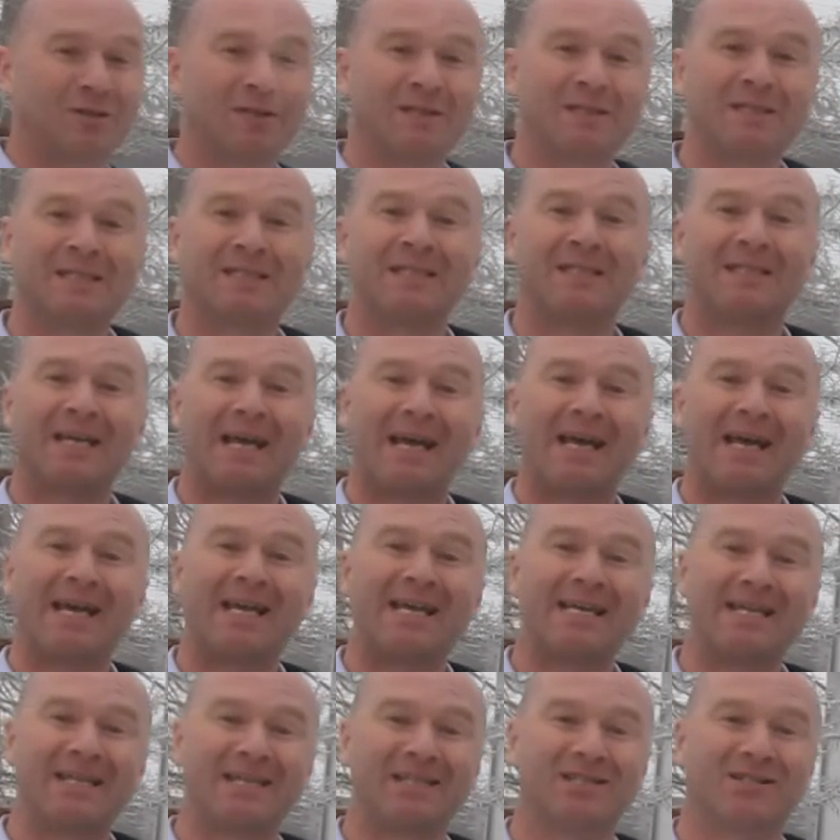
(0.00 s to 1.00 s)
and
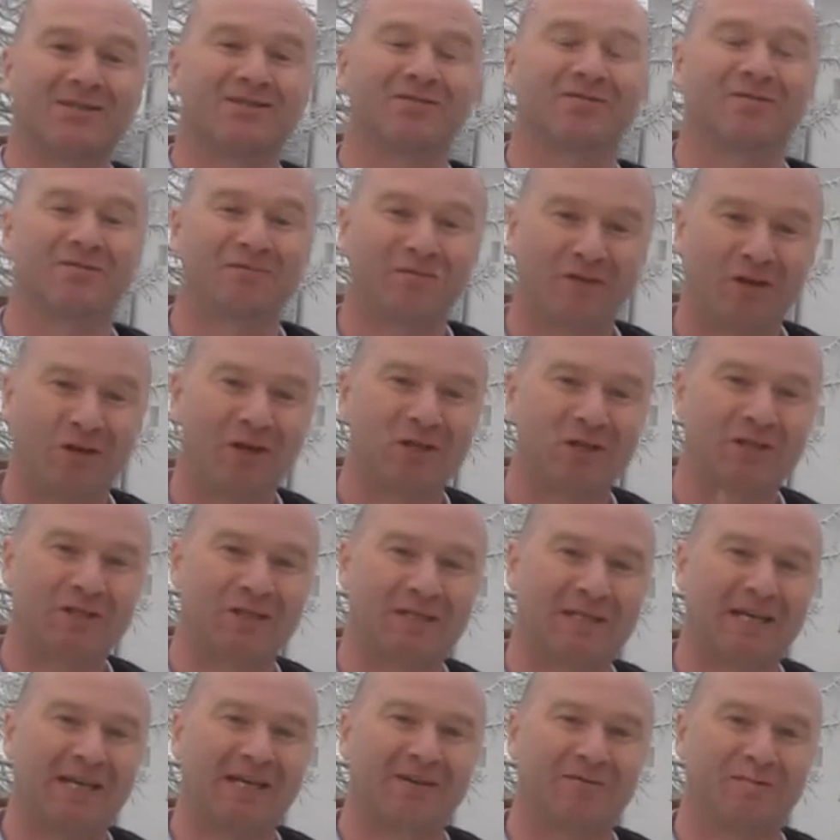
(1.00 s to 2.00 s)
today is the
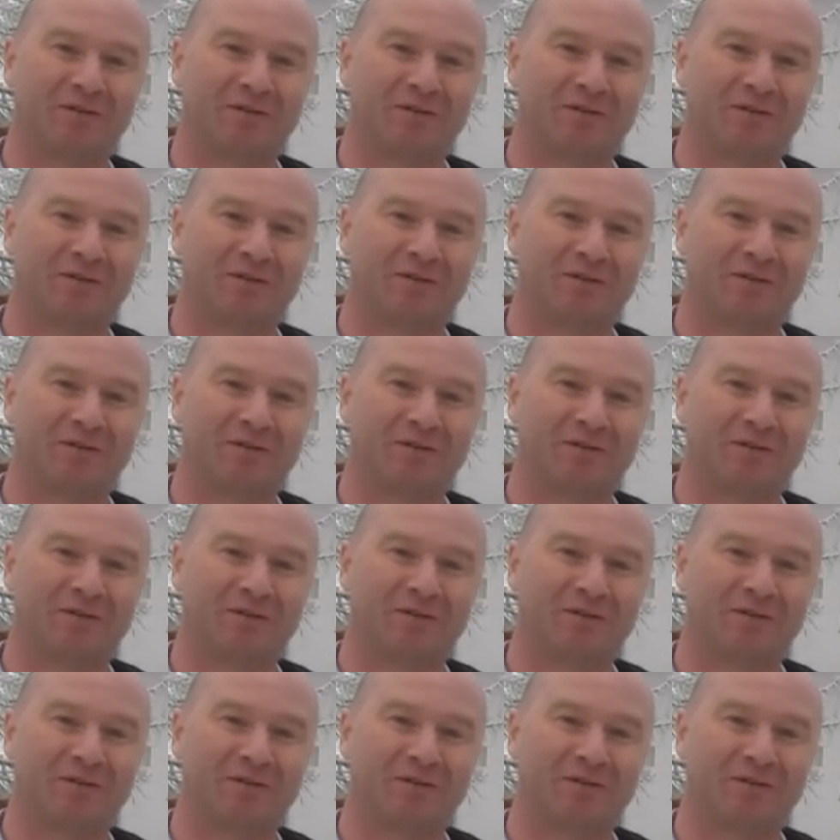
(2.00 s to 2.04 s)
first day